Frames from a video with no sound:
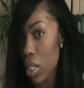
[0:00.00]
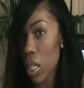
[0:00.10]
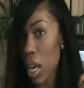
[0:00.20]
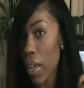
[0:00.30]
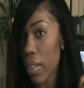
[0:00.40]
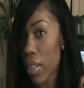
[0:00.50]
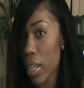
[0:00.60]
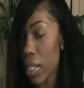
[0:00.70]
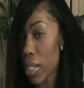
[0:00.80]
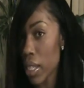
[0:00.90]
Like
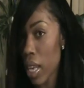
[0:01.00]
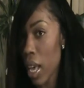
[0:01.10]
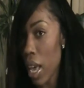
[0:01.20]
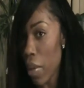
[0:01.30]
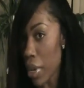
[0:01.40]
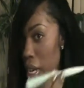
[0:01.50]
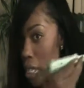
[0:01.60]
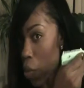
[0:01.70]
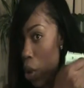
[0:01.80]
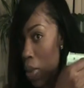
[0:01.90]
this. And because
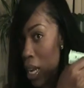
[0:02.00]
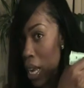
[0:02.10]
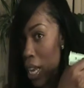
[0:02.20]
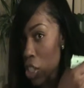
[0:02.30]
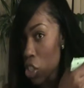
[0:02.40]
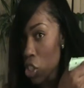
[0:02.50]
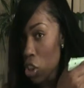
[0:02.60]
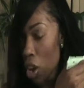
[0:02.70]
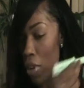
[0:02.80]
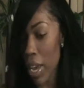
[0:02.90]
I want my layers to
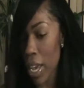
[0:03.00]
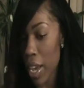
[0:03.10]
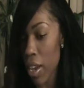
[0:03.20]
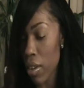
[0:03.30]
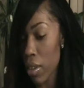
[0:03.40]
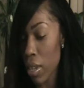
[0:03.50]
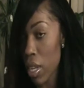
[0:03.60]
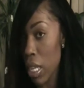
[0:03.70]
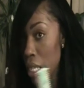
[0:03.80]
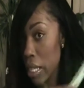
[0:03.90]
start right here,
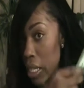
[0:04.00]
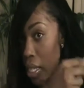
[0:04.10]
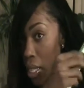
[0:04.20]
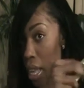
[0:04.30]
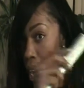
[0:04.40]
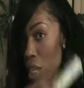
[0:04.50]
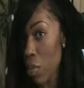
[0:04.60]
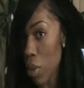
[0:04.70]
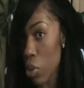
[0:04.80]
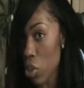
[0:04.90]
this is exactly
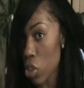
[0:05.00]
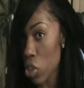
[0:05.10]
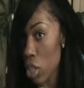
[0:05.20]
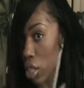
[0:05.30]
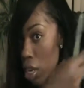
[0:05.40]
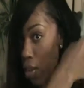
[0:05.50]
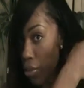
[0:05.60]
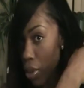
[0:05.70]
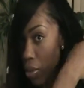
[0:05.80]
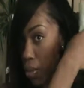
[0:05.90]
where I'm going to start the cut from.